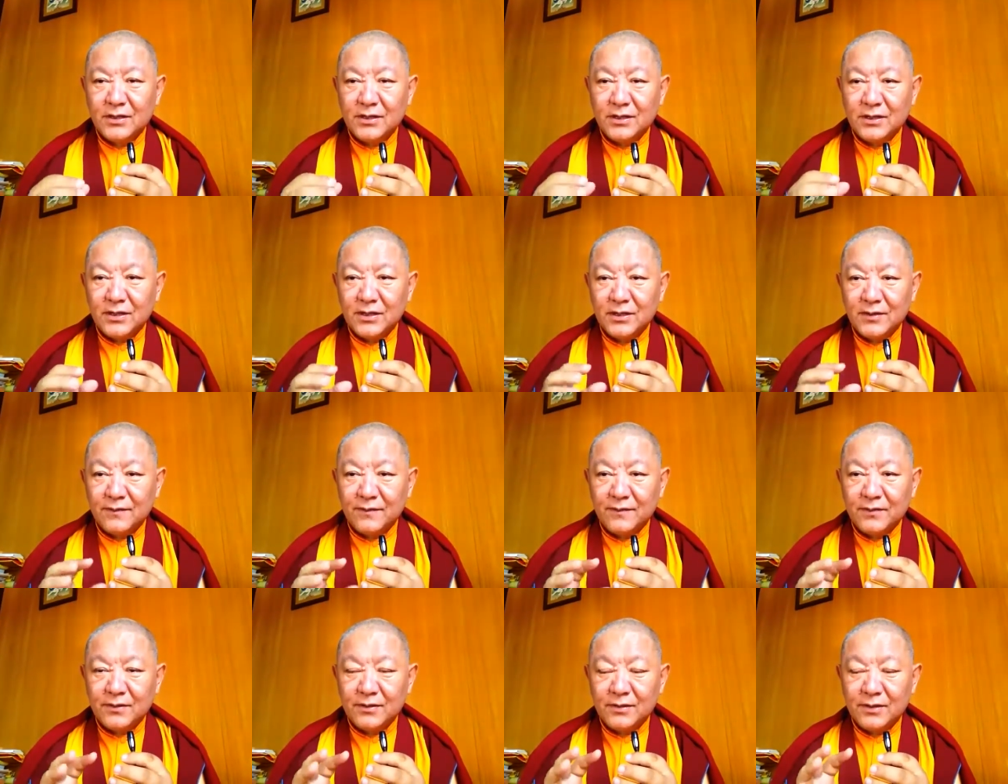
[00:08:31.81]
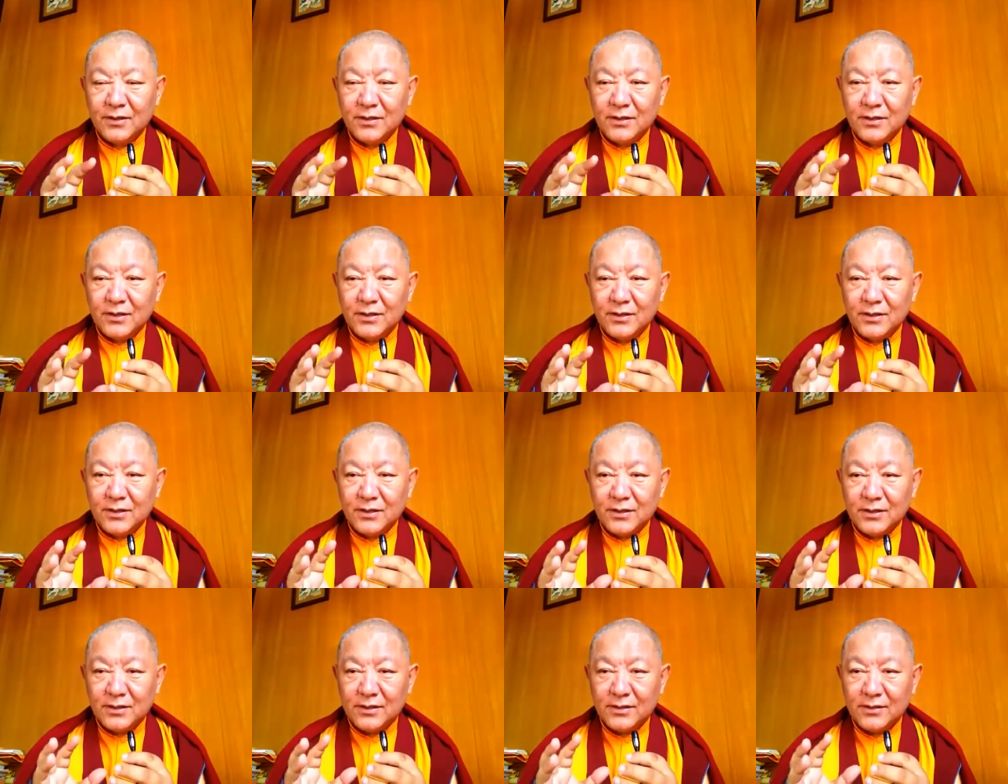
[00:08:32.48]
even
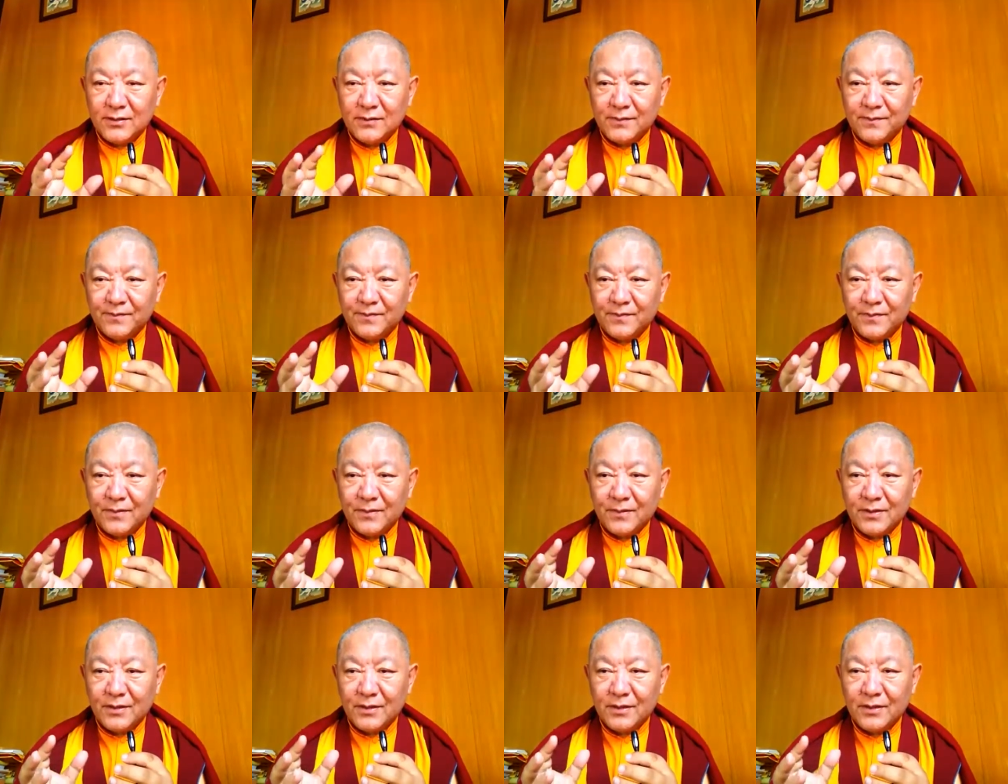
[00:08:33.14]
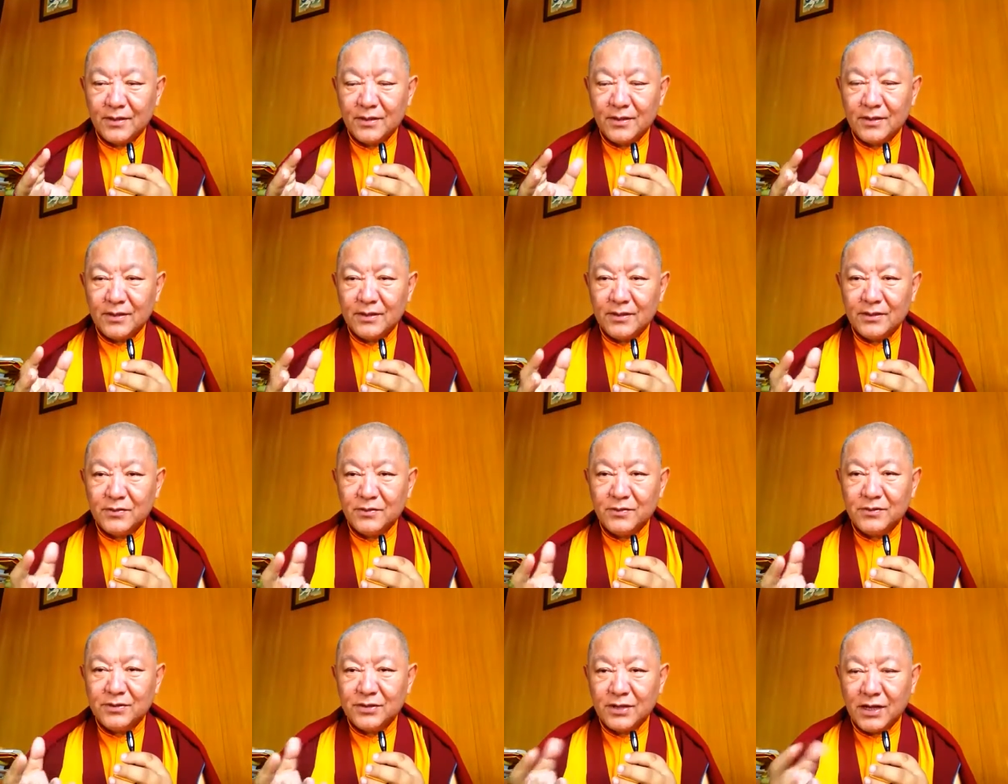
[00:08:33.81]

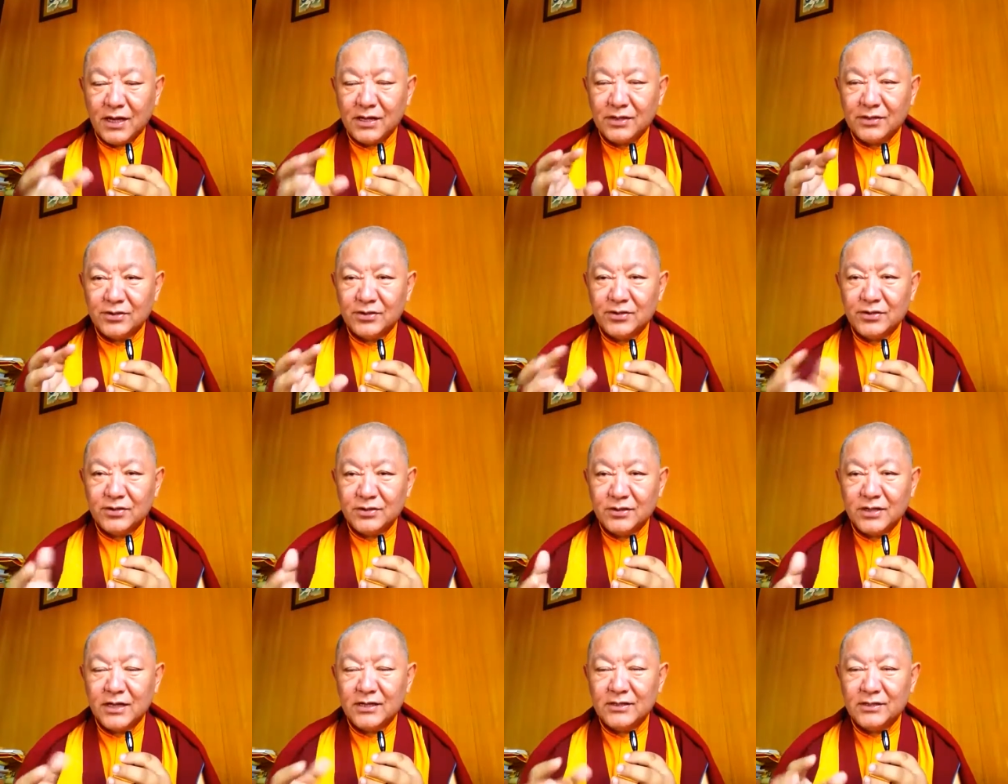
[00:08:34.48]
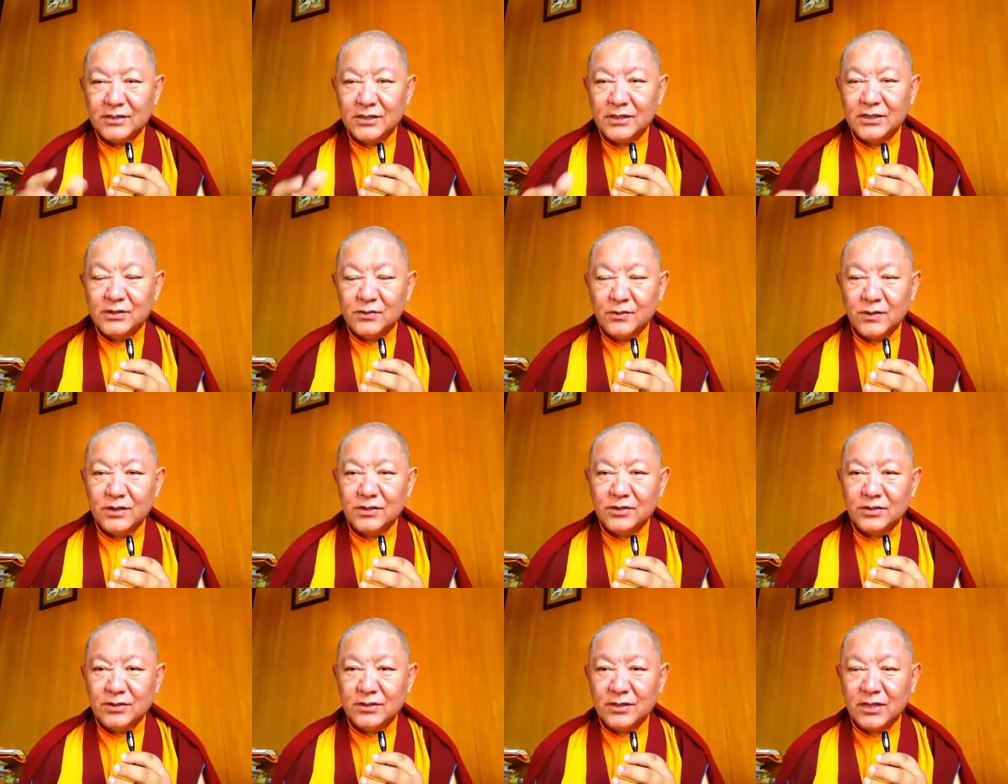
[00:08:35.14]
to change that
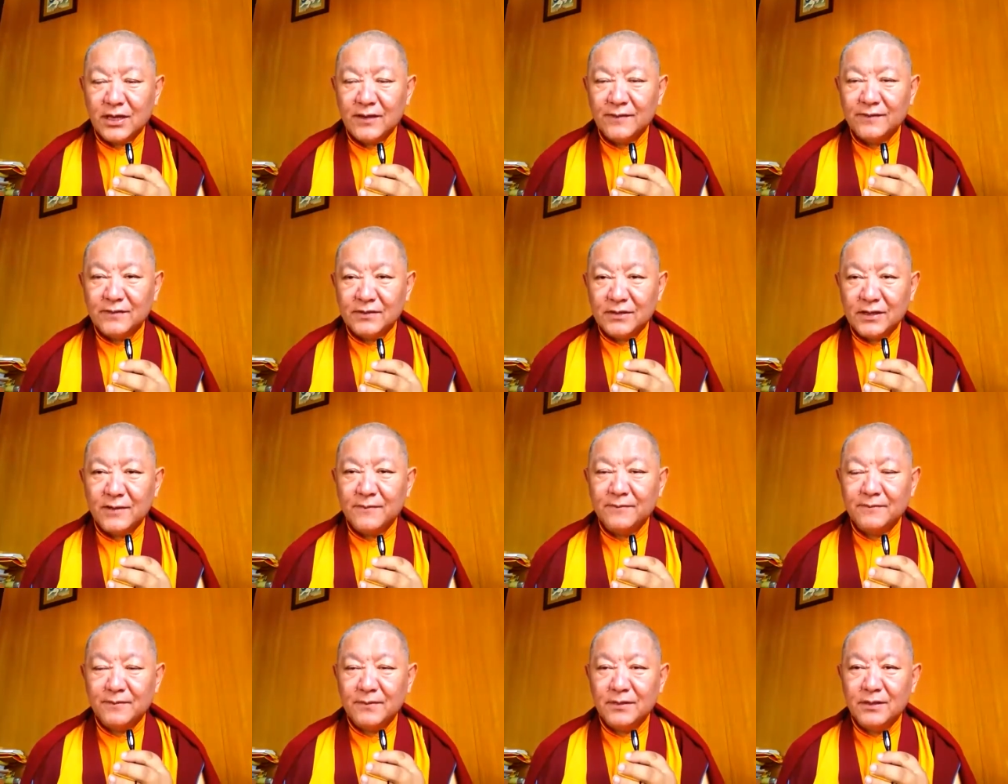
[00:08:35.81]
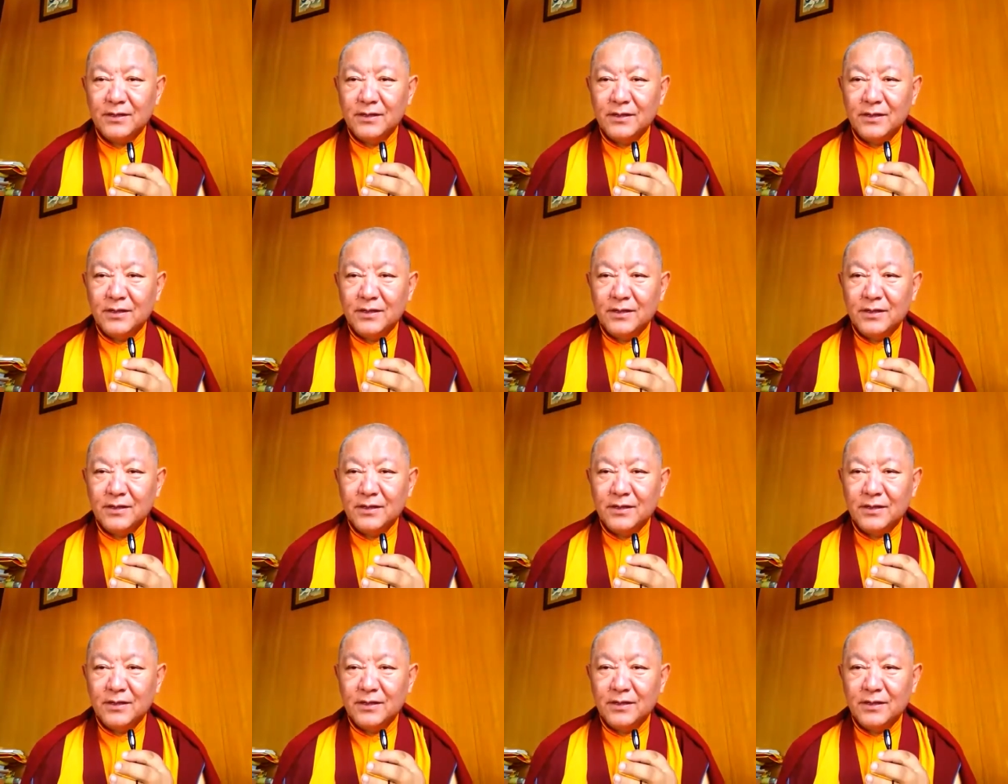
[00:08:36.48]
situation. I have some